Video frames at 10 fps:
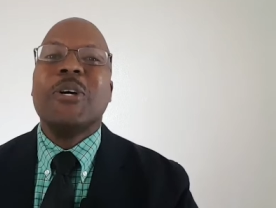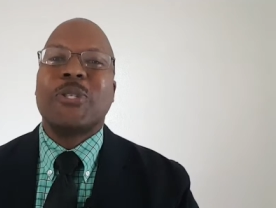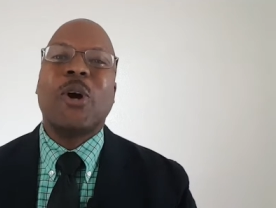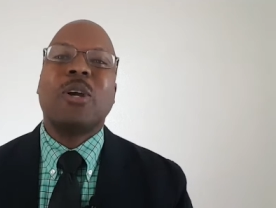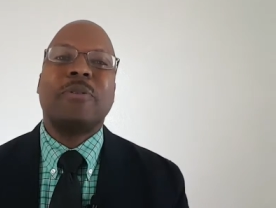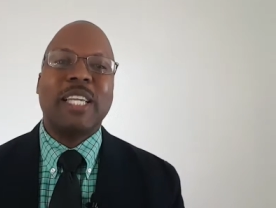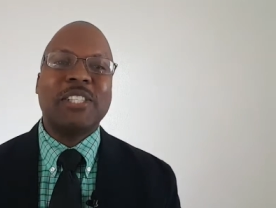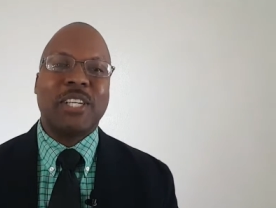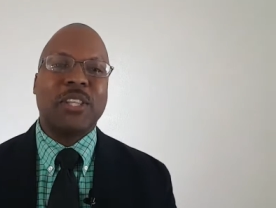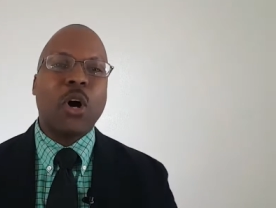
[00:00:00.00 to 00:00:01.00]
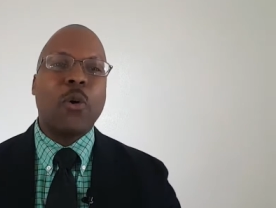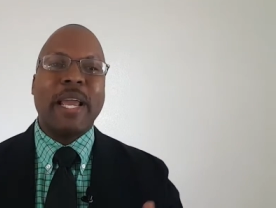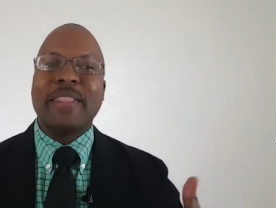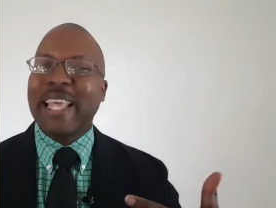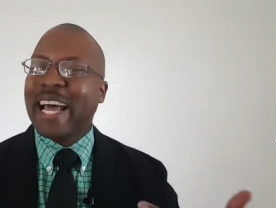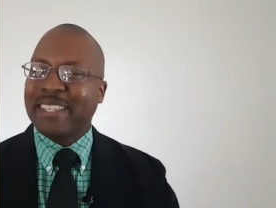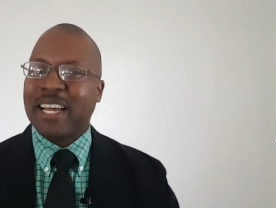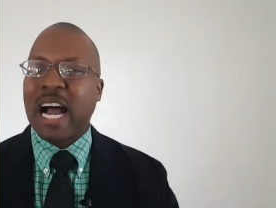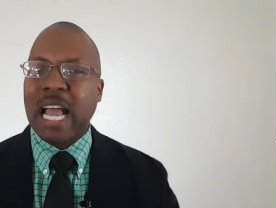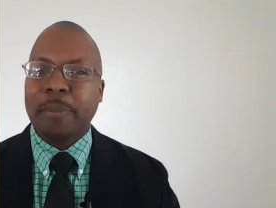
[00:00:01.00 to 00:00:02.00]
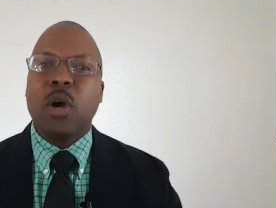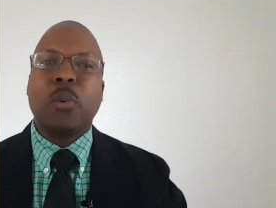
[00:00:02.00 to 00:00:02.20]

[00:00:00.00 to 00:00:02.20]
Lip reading: Circumcision, though, in that time